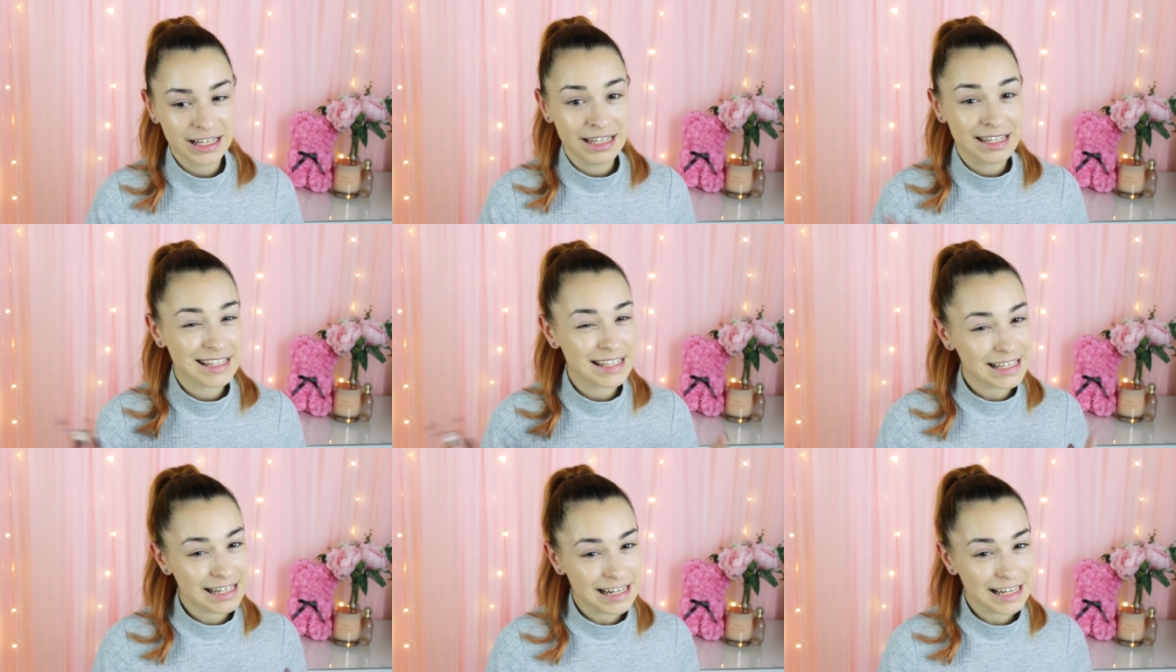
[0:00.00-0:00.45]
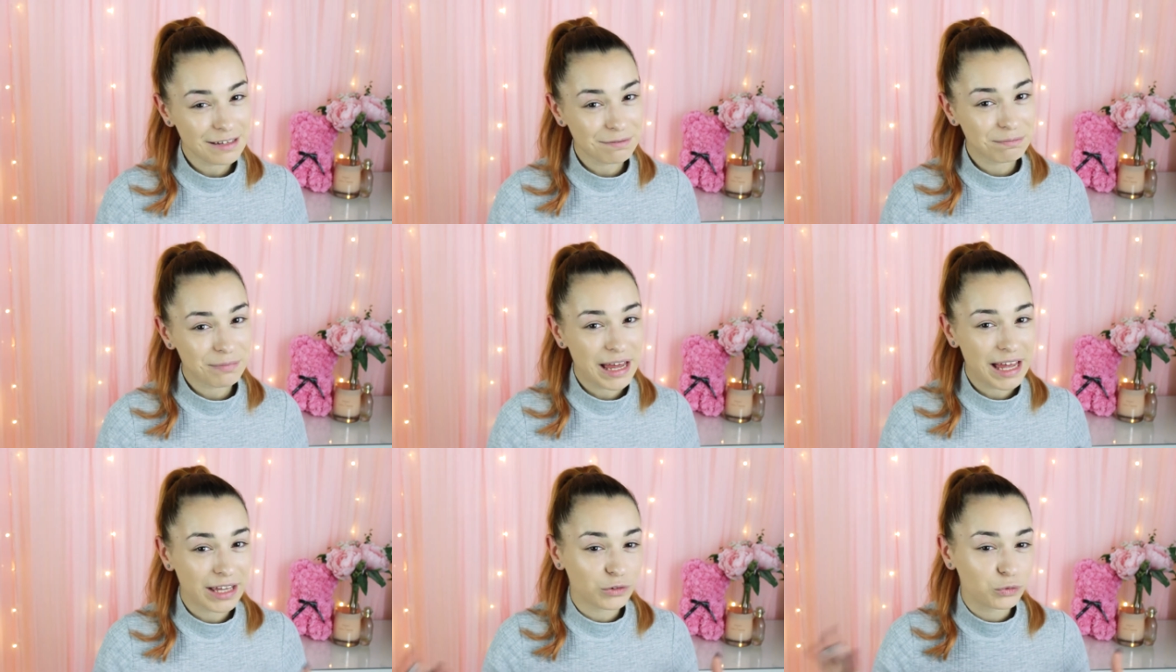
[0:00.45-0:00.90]
sleep
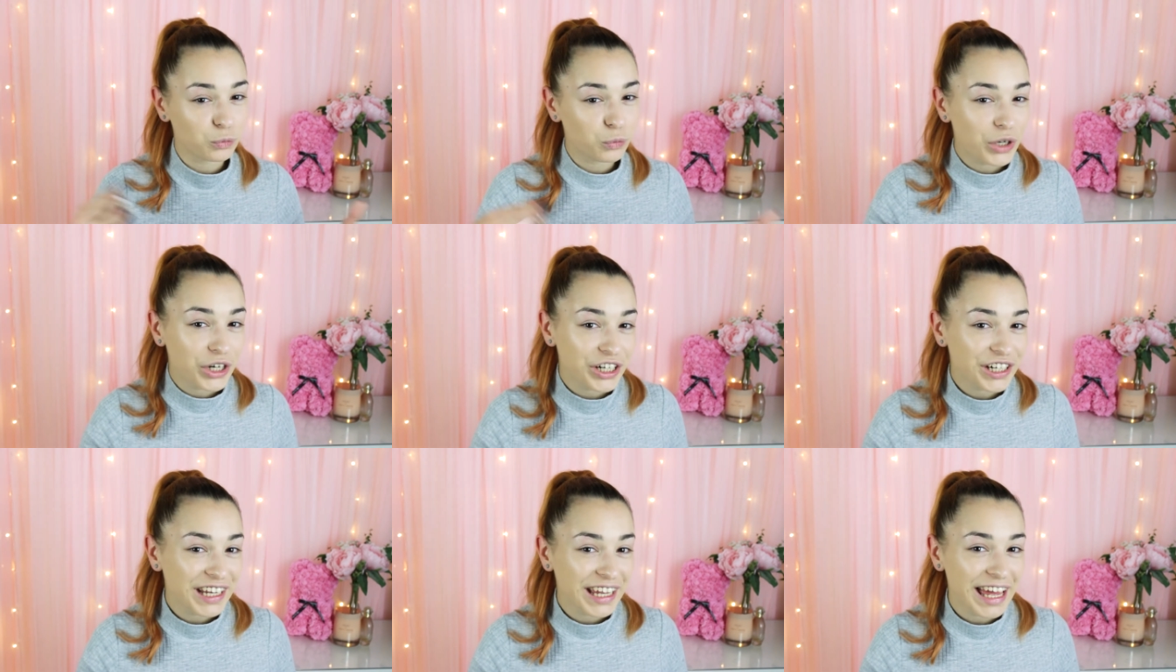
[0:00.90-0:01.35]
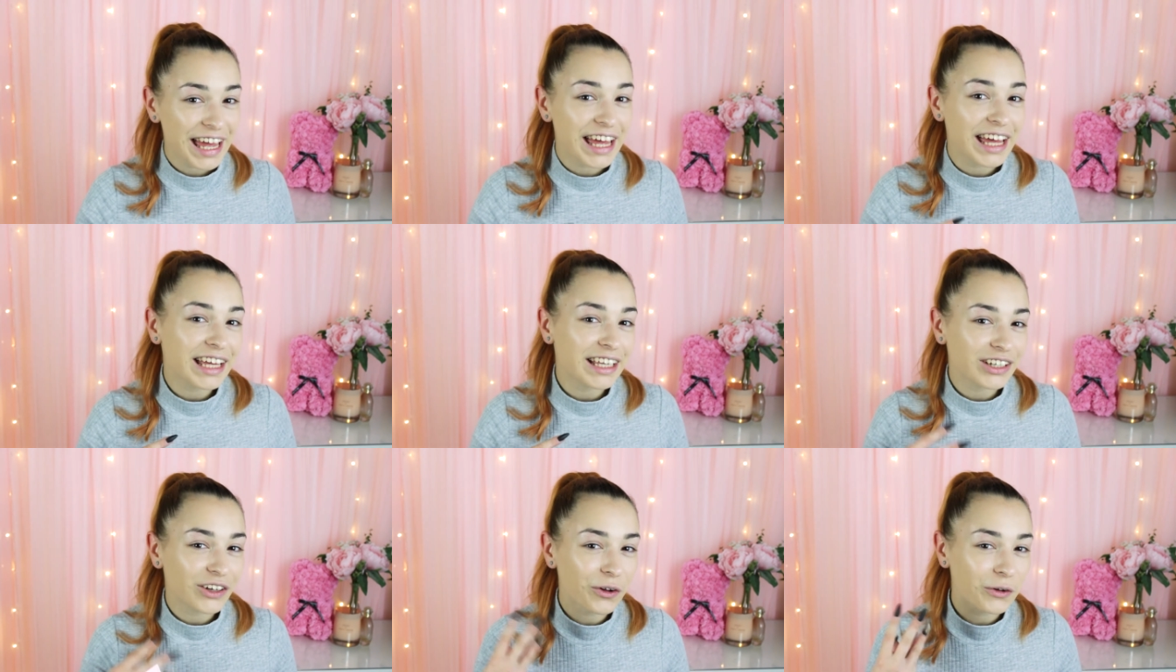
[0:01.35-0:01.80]
and work
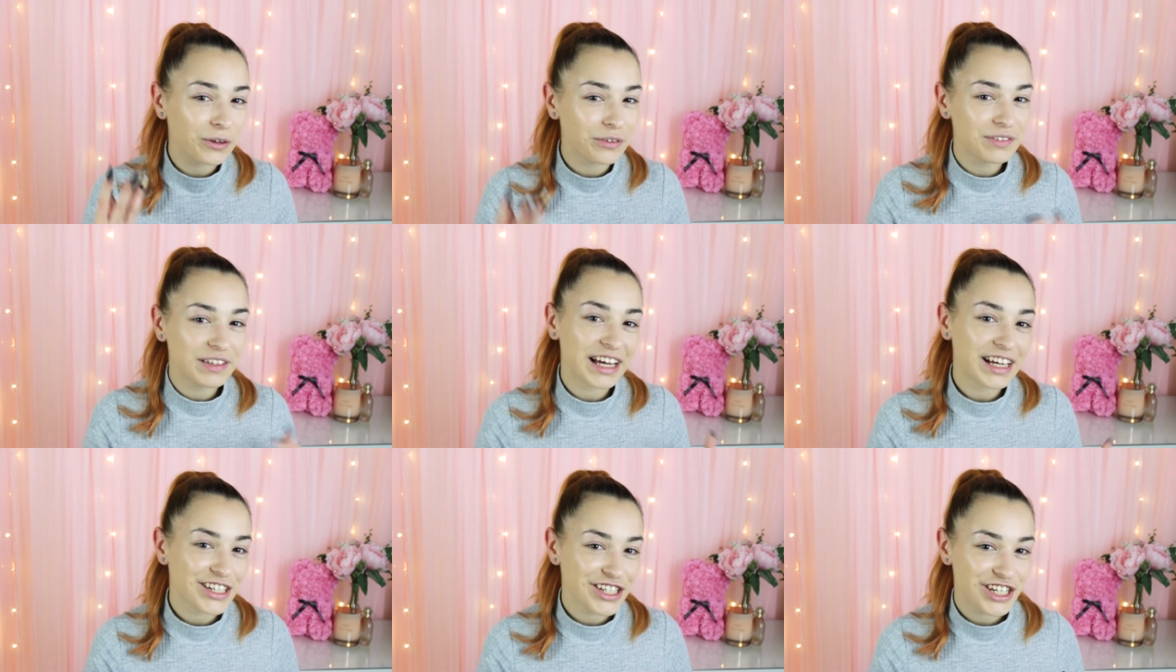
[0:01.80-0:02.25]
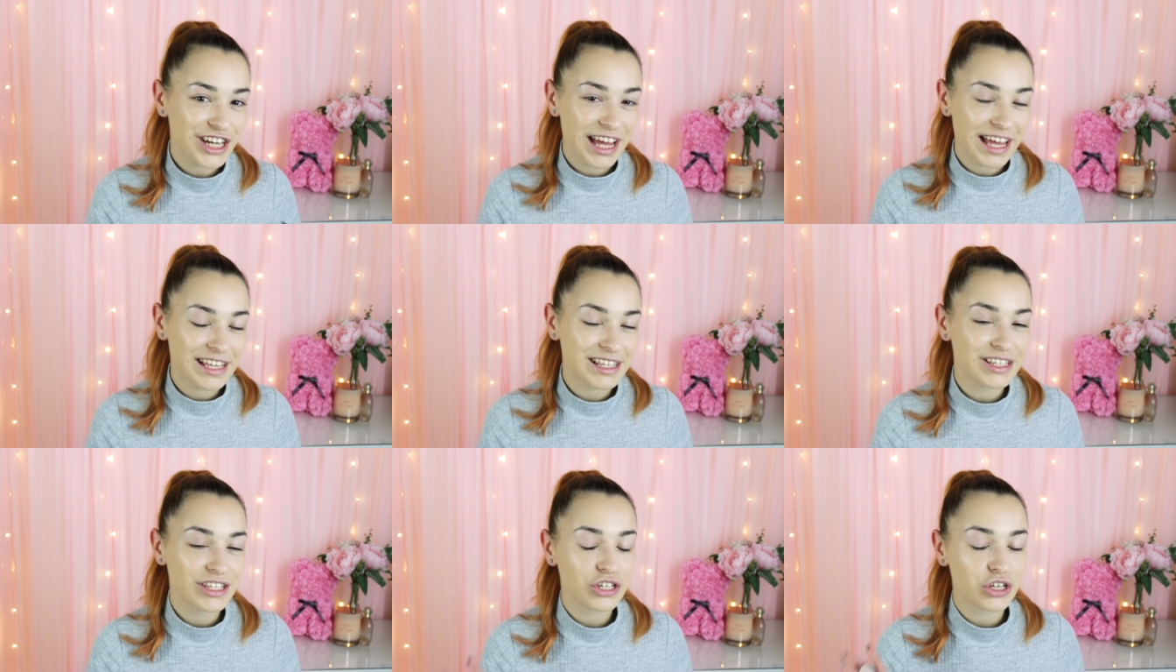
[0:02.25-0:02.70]
and all of that
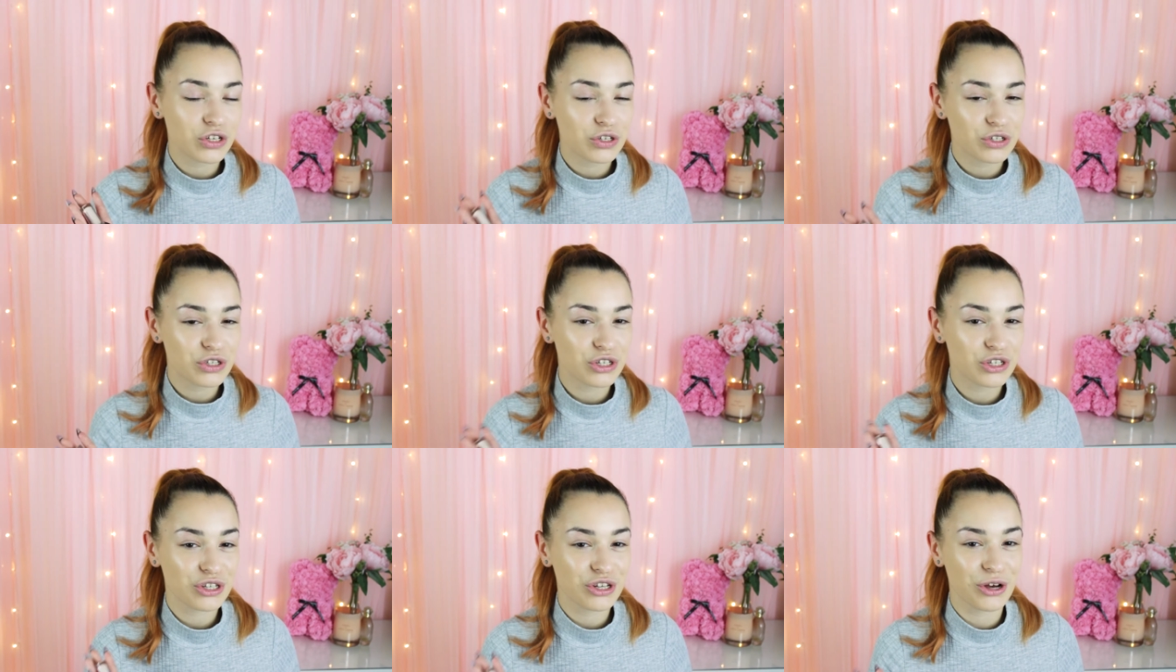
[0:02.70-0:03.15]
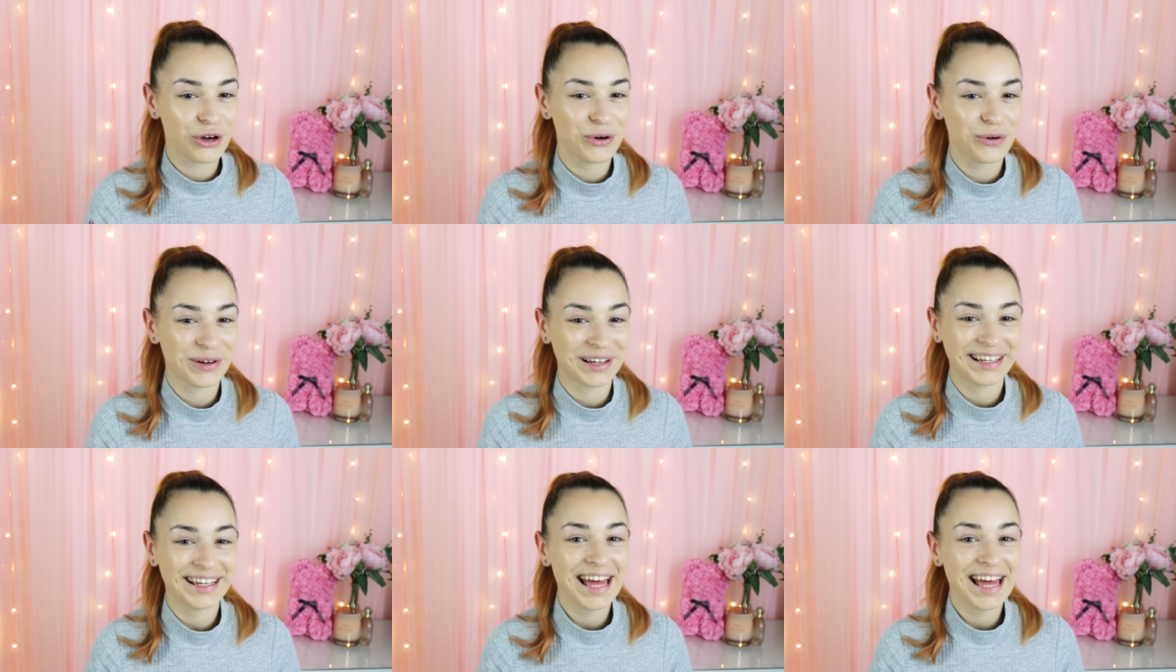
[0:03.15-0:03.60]
jazz. So